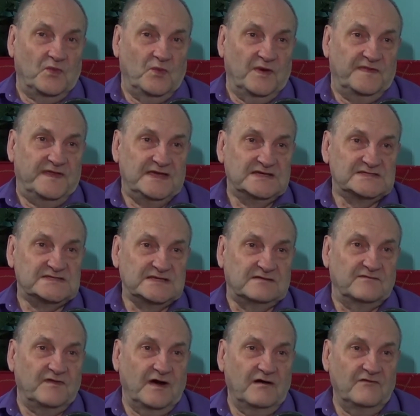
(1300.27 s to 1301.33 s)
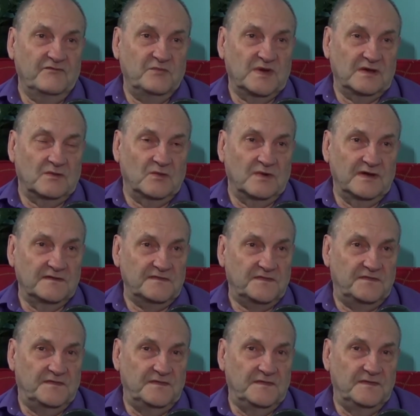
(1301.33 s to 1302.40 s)
with his involvement with
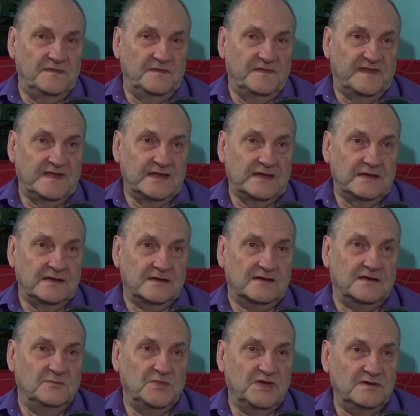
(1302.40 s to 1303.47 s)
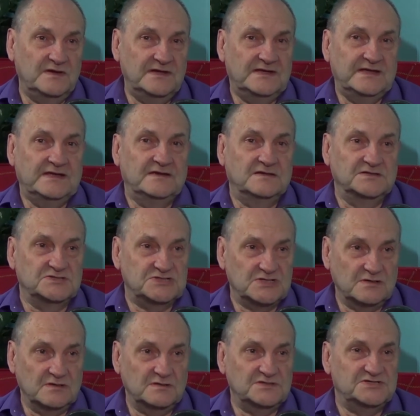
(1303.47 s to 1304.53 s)
the community and
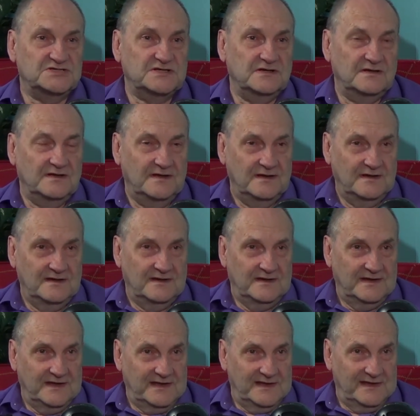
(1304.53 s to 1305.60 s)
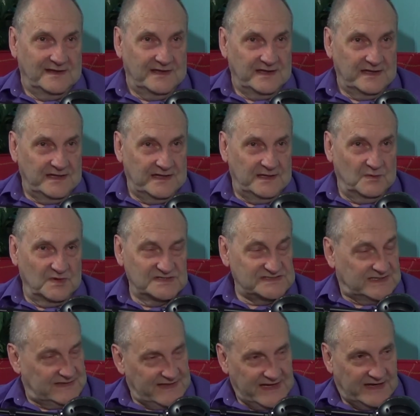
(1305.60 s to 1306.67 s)
church, he
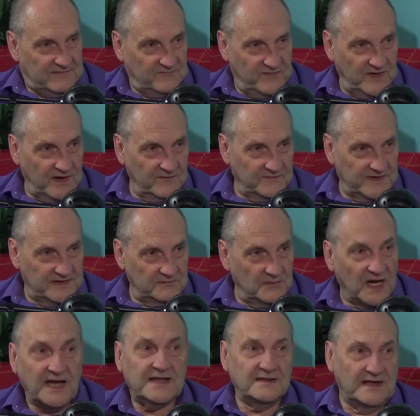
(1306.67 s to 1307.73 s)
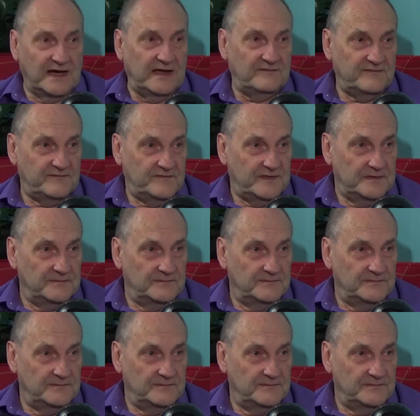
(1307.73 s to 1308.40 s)
wasn't that involved in my life.